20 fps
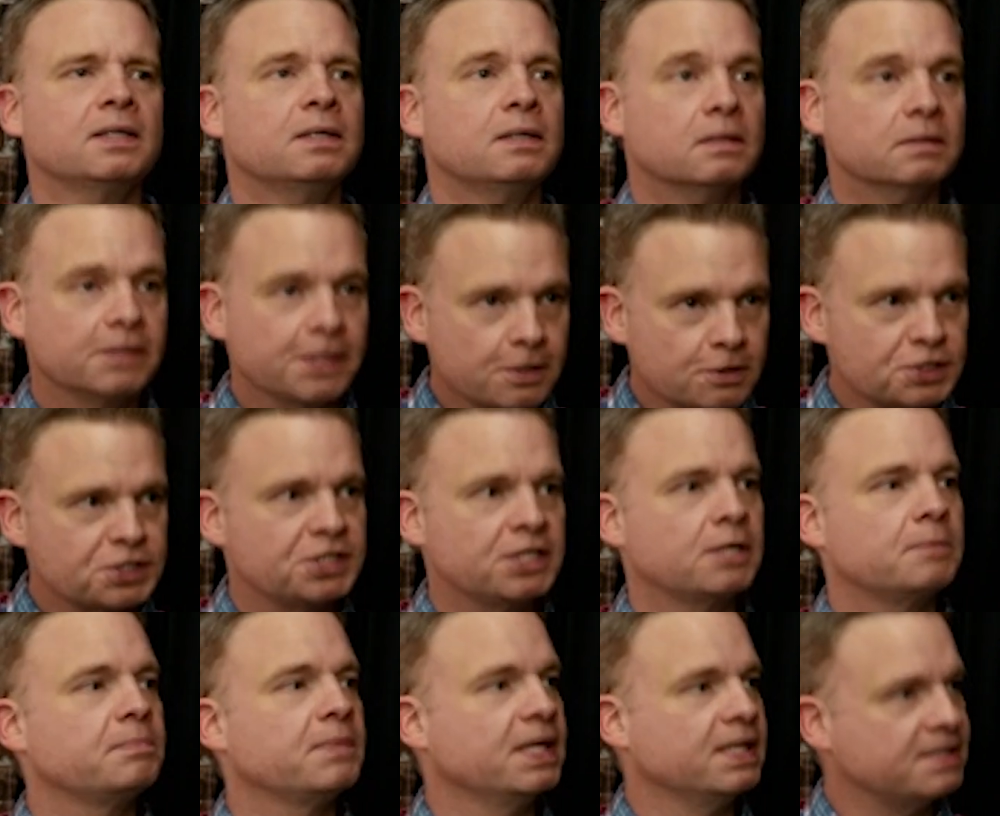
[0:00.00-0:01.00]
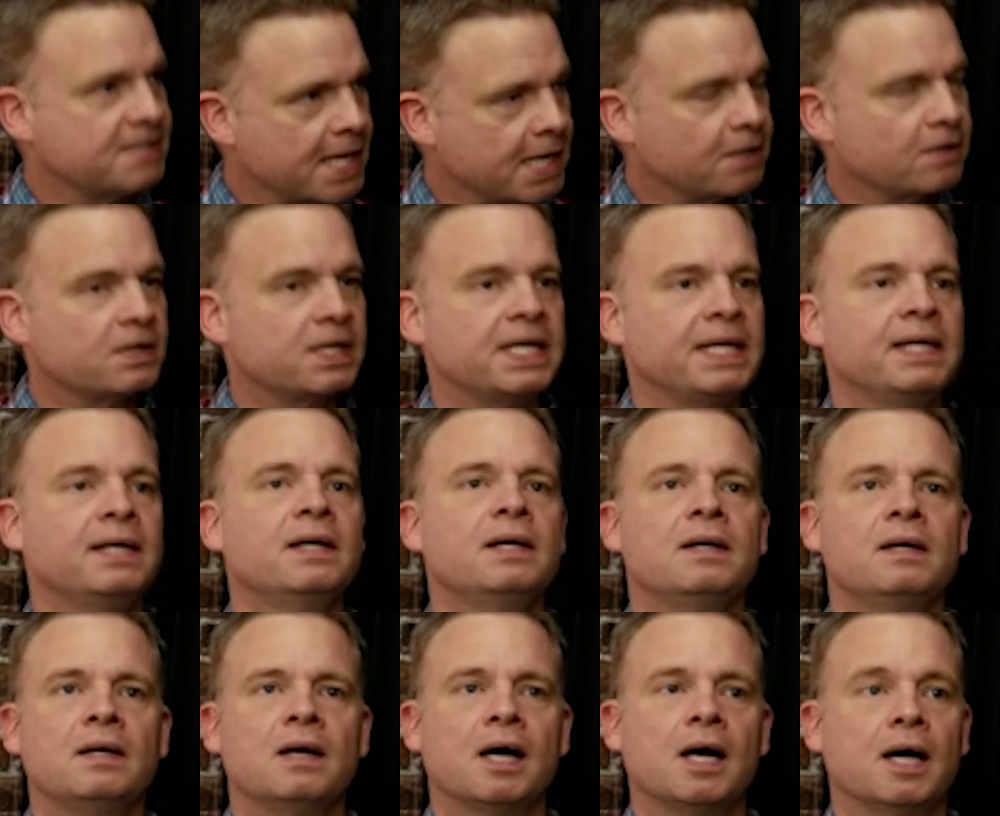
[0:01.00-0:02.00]
leadership, integrity,
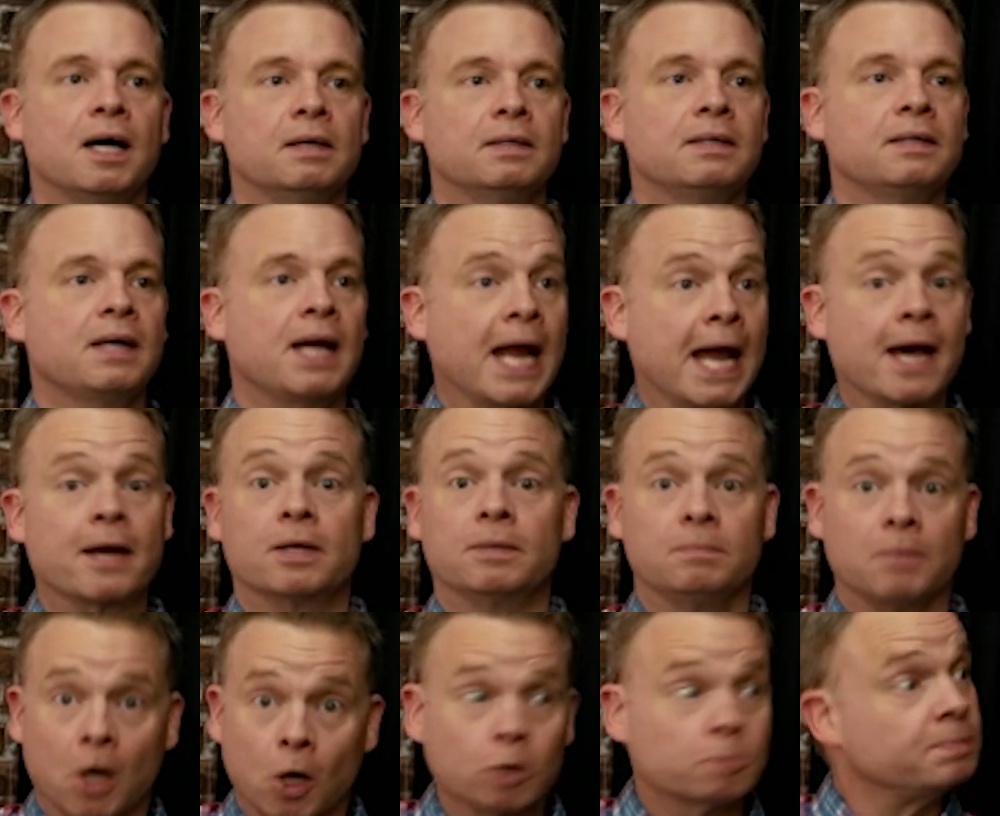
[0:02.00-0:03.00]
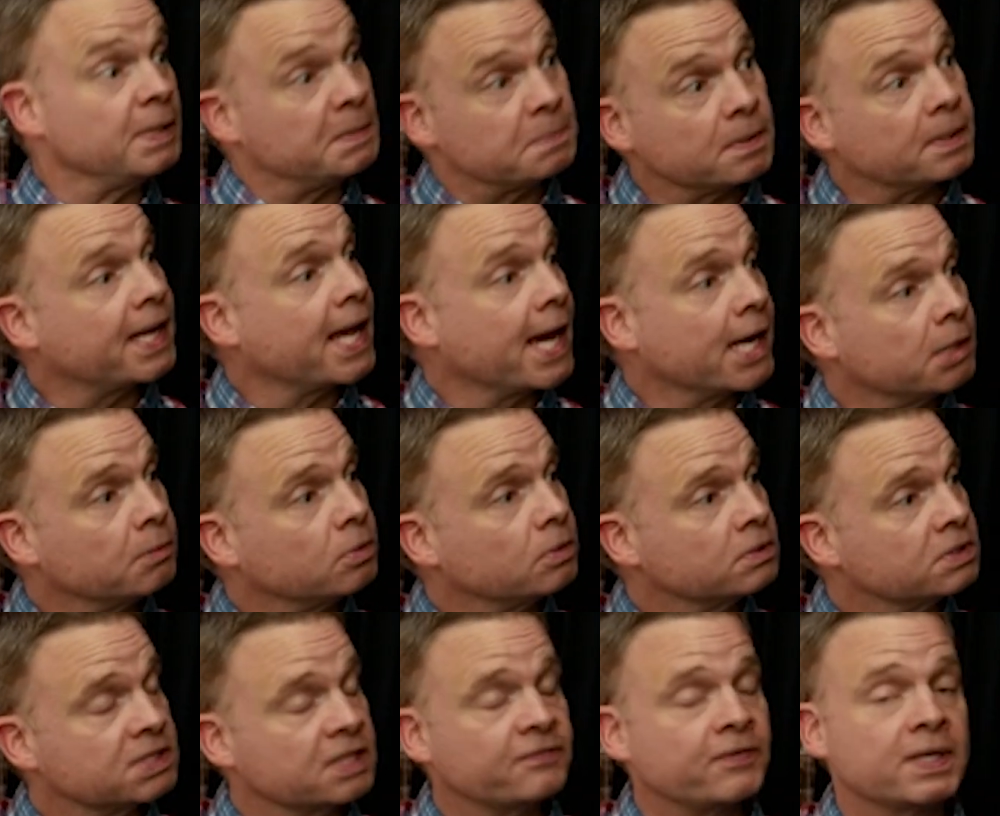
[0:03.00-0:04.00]
how to hold people accountable,
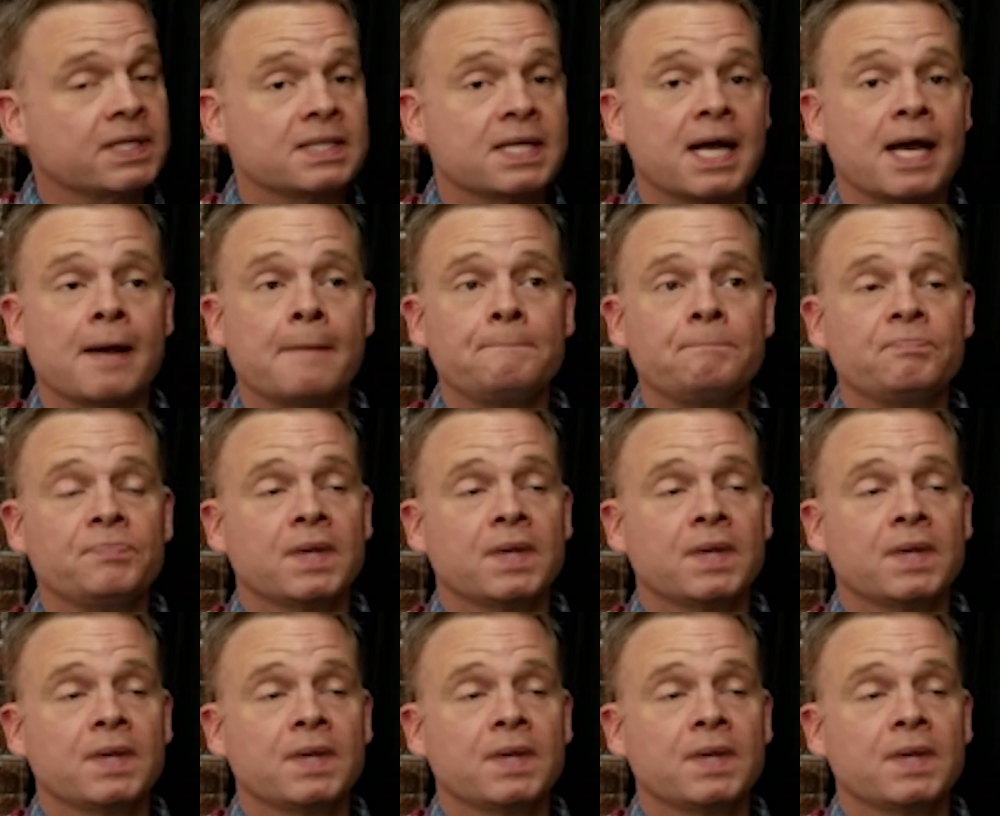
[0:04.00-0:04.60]
stuff like that.